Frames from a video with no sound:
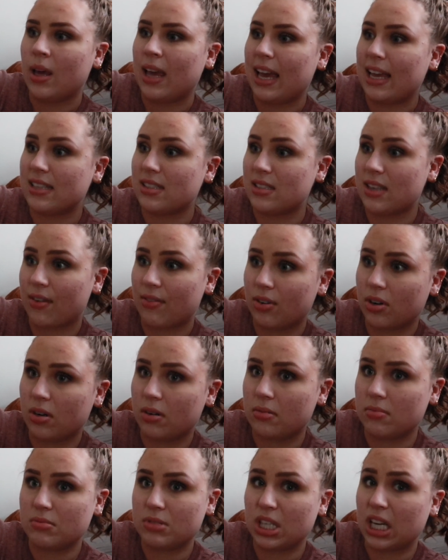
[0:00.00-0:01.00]
has
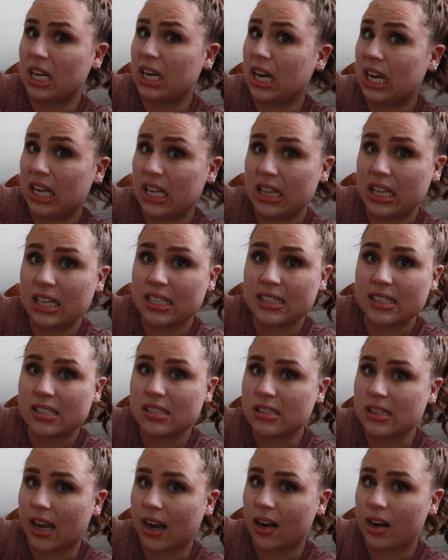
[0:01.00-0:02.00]
never done anything to
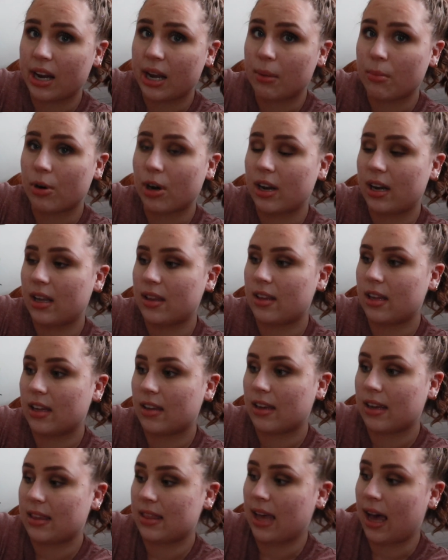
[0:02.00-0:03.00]
scare him or anything
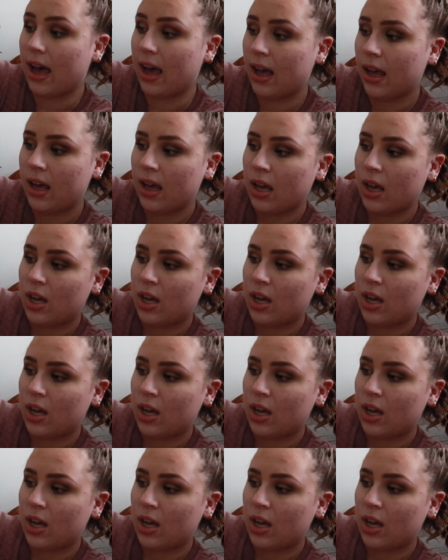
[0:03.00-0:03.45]
like that.